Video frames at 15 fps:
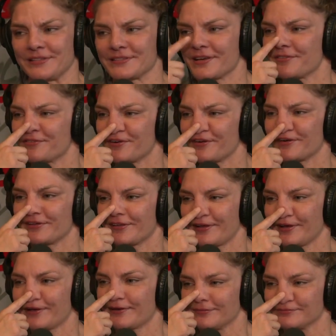I have very
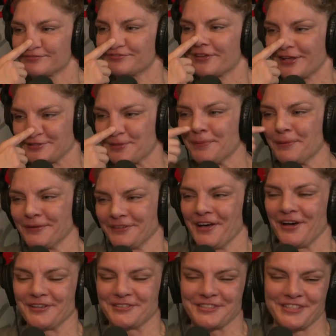like flexible
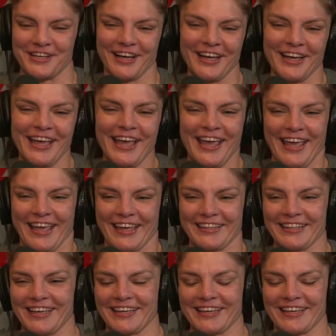nose, you know, and
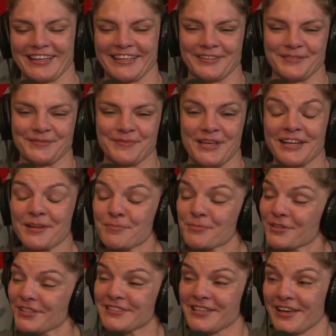like, and I'm
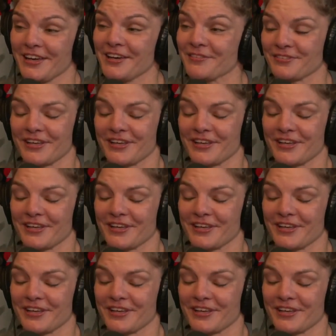really tough.